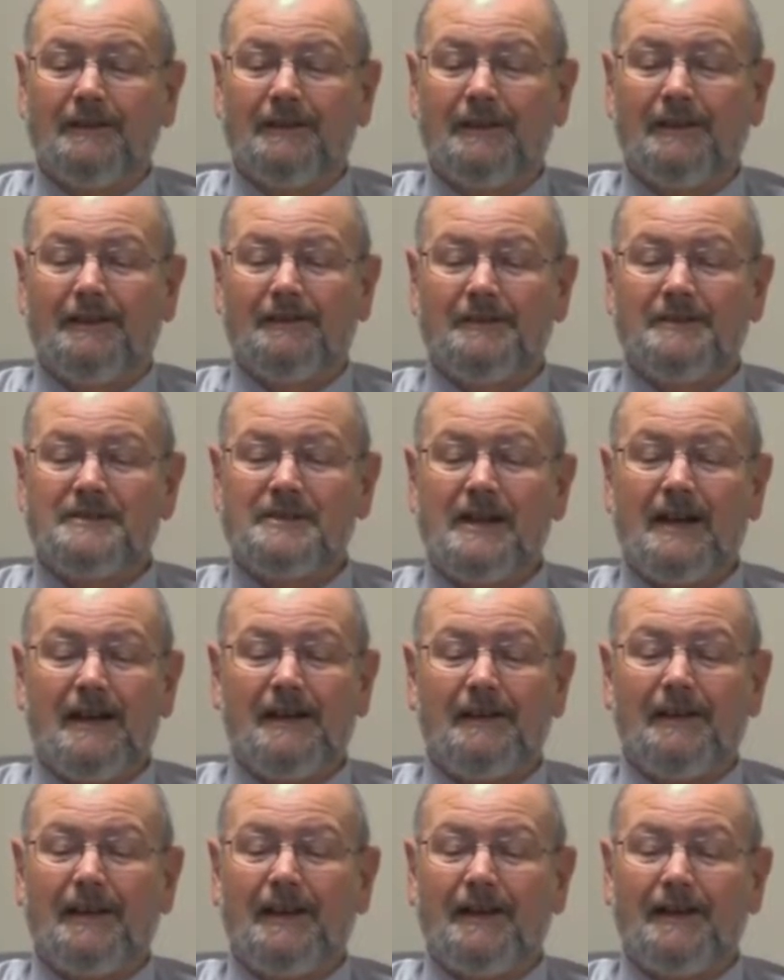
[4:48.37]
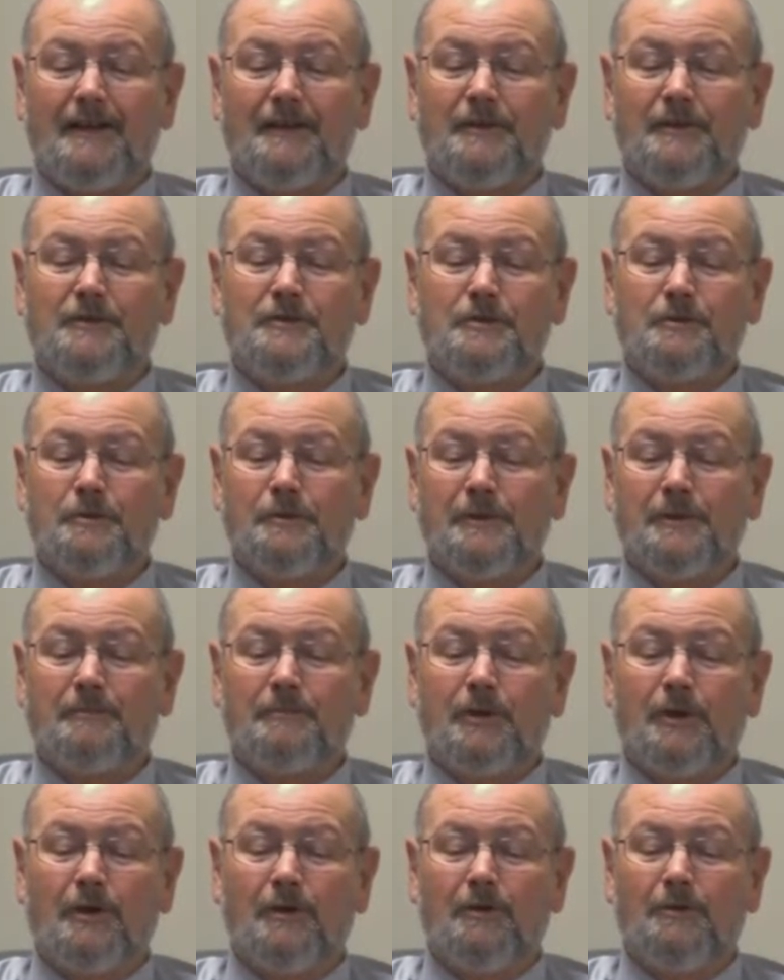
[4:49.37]
that's highlighted, the two of them
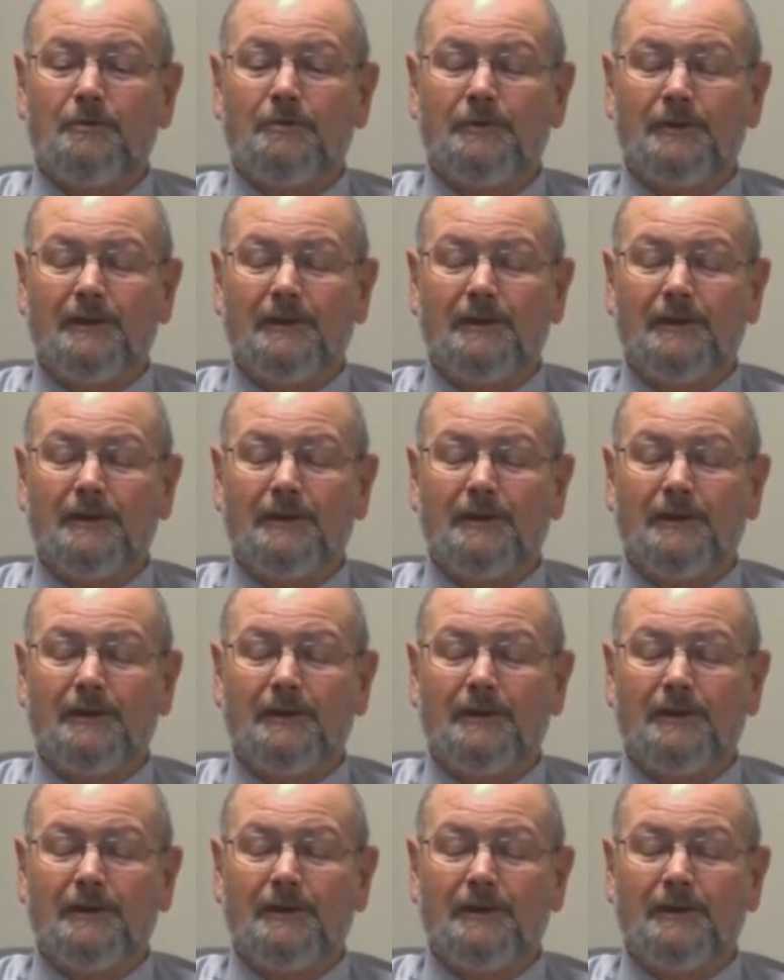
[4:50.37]
go,